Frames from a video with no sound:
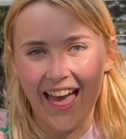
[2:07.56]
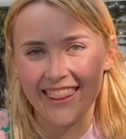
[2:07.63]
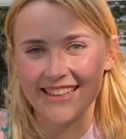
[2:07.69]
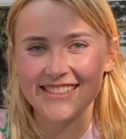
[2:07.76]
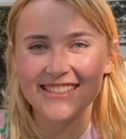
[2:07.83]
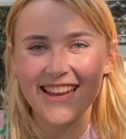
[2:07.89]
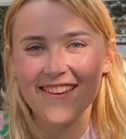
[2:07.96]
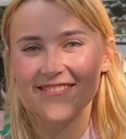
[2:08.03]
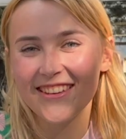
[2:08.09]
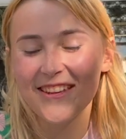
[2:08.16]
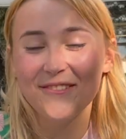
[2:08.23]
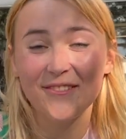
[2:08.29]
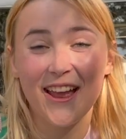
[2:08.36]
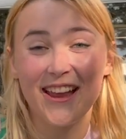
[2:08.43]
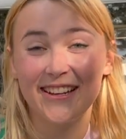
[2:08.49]
The Stephanie
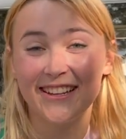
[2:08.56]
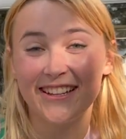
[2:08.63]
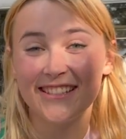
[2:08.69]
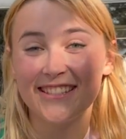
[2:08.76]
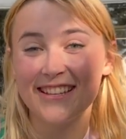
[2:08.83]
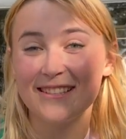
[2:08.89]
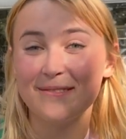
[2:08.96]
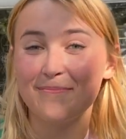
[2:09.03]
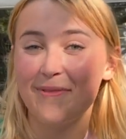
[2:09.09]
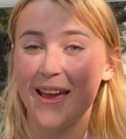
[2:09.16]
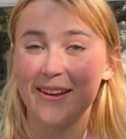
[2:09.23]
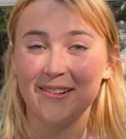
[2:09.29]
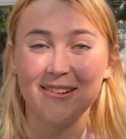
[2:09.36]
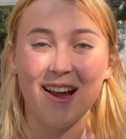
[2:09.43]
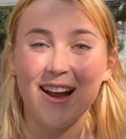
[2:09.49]
Wang nonsense
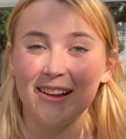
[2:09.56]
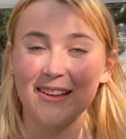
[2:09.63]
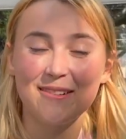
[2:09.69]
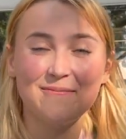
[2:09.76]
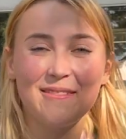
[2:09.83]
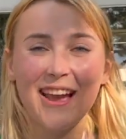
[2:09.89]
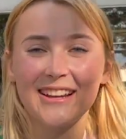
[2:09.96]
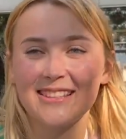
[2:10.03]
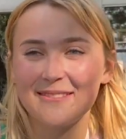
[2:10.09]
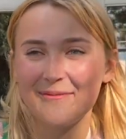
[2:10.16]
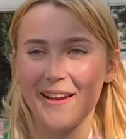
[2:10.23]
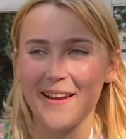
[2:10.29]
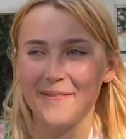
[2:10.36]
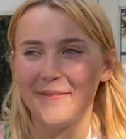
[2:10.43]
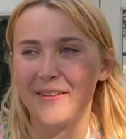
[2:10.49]
better not come back to bite